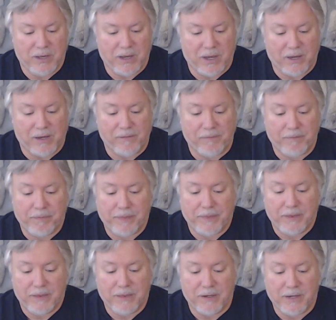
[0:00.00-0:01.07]

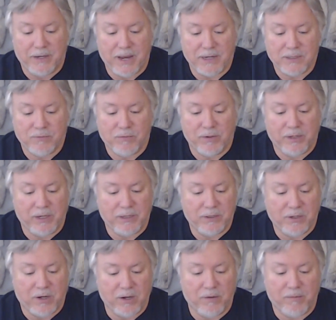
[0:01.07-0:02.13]
The next one they
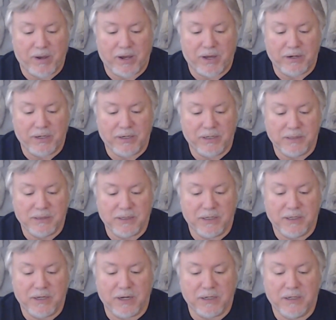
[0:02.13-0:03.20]
talk about is
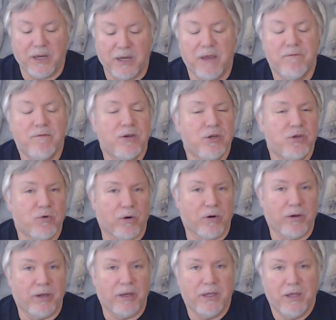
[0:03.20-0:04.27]
conduct an
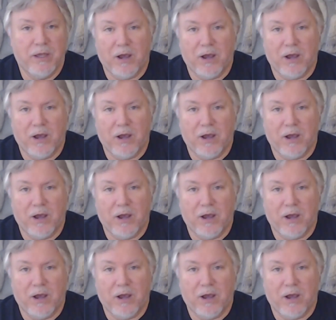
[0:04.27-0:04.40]
inventory